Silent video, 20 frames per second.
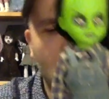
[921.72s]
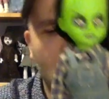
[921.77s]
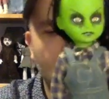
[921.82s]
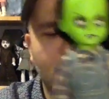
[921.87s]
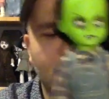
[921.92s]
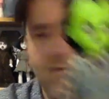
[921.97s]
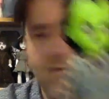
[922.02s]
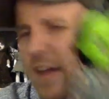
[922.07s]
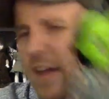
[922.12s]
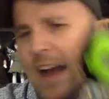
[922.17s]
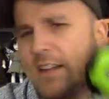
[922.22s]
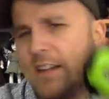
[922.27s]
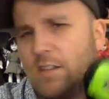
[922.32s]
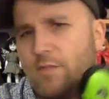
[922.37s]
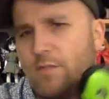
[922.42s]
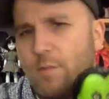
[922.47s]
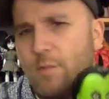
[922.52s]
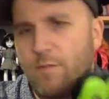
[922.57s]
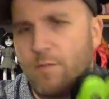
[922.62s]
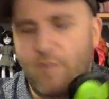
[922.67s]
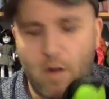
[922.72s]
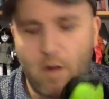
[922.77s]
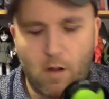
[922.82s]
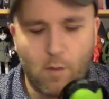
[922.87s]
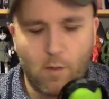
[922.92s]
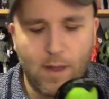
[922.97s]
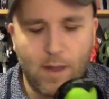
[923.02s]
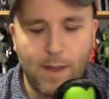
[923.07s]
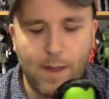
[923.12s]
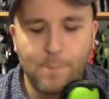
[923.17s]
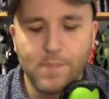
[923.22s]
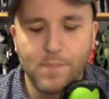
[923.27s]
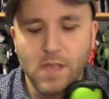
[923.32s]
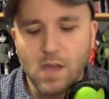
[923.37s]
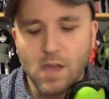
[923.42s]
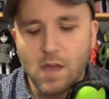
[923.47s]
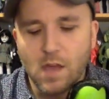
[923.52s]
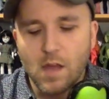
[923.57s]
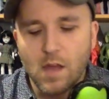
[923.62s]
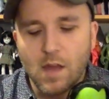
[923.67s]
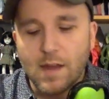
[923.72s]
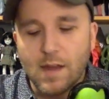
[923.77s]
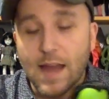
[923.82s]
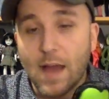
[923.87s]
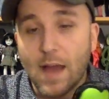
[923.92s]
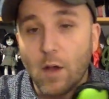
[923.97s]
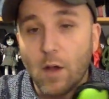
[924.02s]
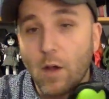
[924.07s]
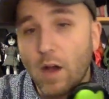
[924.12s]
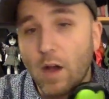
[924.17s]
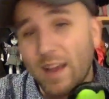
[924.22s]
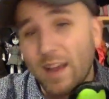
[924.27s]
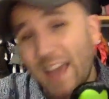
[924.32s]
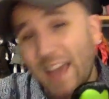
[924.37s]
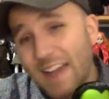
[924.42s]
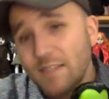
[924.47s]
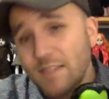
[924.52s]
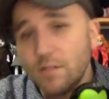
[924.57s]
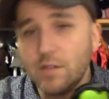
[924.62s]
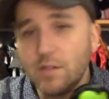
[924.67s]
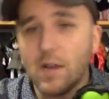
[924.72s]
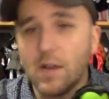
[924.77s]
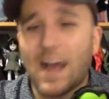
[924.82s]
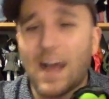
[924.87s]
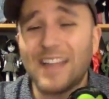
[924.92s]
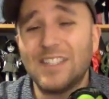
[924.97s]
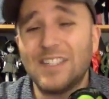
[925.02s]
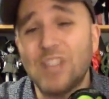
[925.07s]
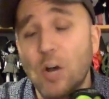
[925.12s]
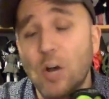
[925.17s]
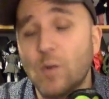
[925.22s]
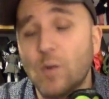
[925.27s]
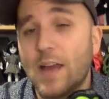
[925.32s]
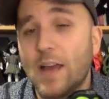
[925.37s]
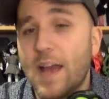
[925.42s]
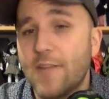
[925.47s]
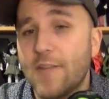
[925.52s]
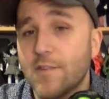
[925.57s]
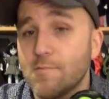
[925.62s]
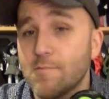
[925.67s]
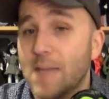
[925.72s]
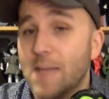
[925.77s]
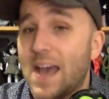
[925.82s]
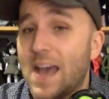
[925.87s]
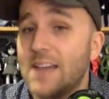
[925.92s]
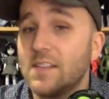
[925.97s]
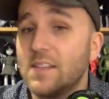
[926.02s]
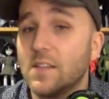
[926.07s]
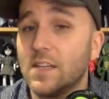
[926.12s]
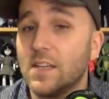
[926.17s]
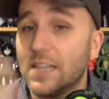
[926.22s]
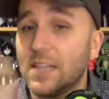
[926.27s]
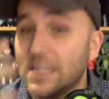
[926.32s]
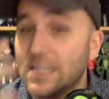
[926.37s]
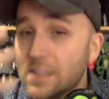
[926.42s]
effect from far away. Now, again, I don't have her mask. It is